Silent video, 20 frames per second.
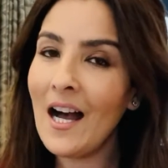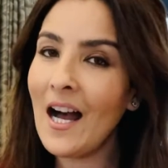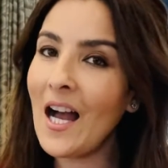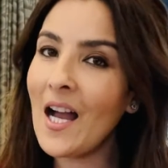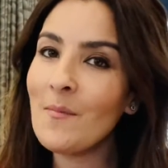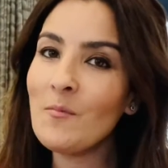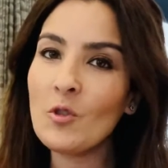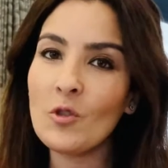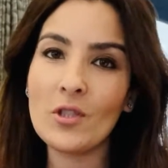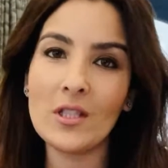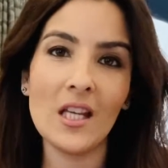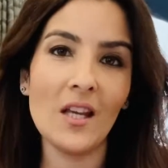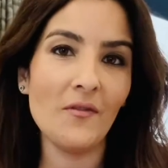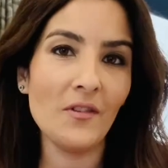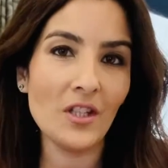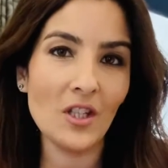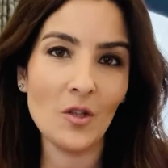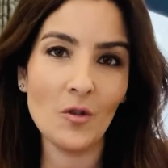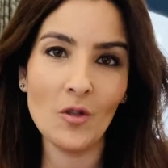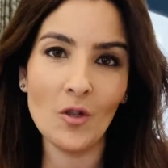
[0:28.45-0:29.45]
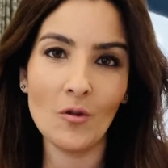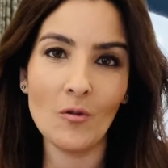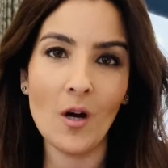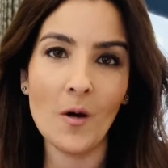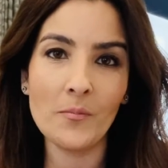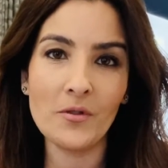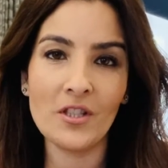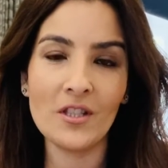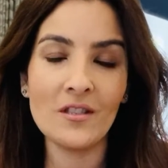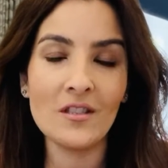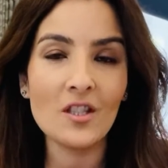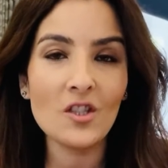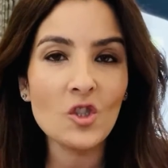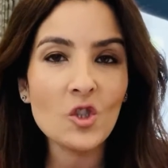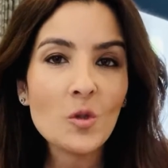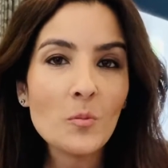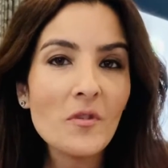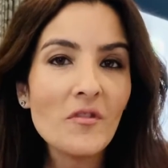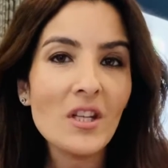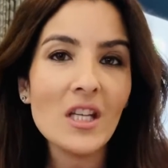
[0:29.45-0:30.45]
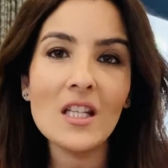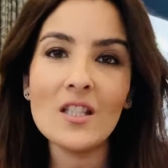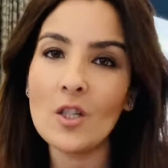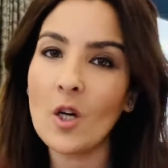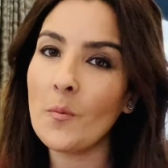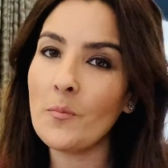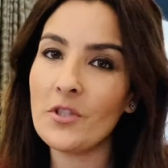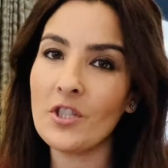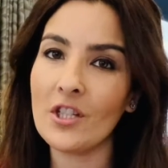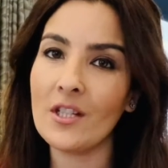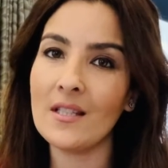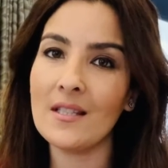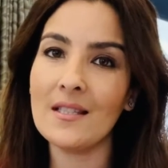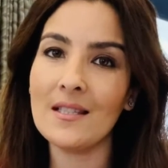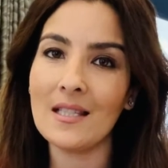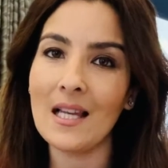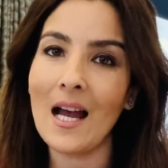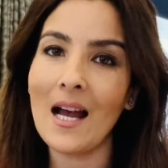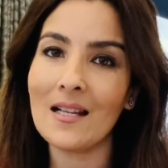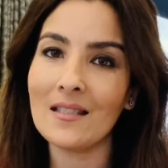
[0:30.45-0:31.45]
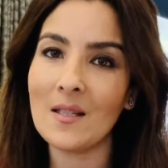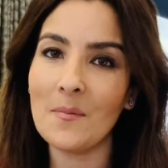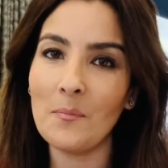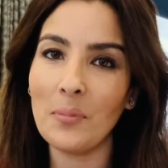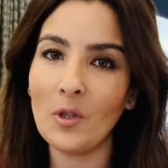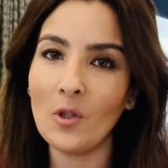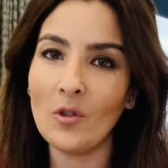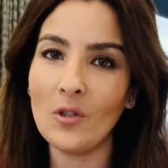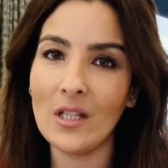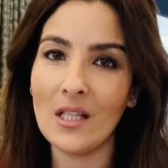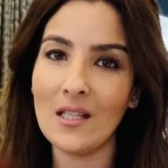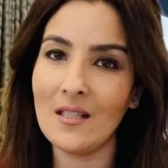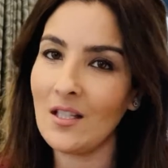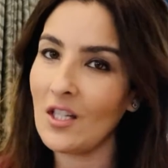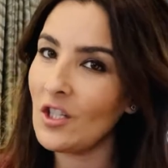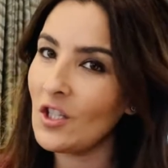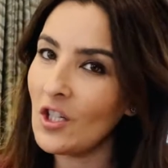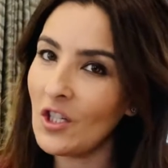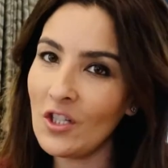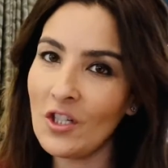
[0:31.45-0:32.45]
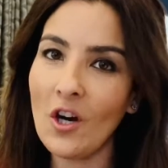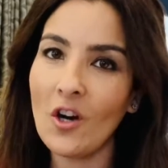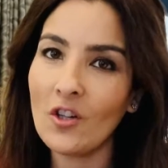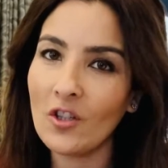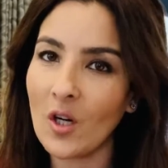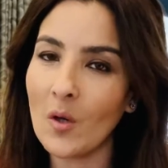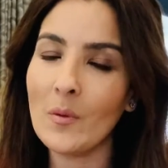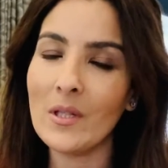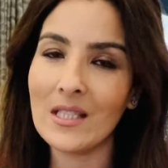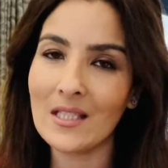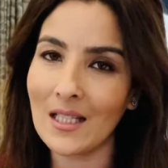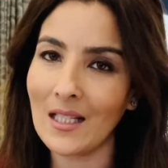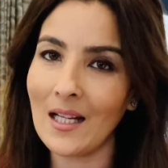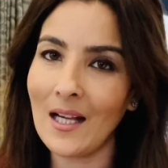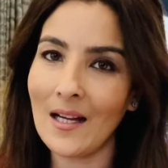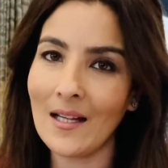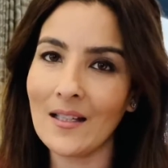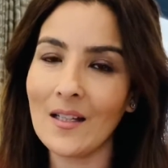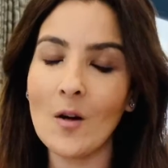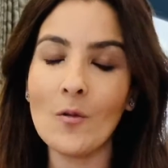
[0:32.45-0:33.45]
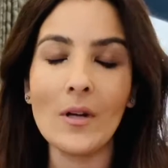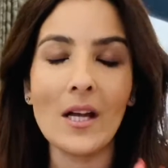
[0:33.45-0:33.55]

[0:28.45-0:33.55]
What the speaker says: I'm just giving you your options. Some of these options as employees, you're not going to like.